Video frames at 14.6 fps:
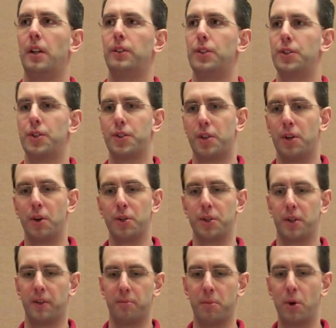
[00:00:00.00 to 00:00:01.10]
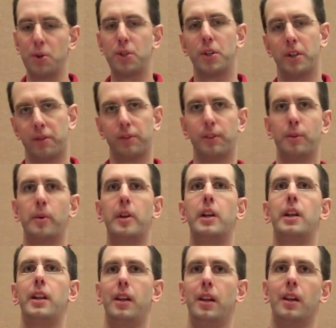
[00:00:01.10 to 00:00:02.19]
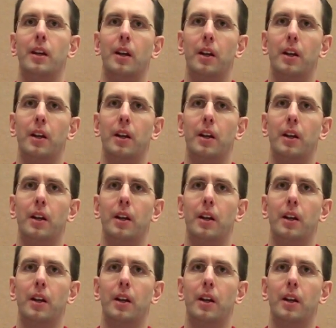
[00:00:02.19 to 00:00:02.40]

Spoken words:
there's just a notion of motion and fluidity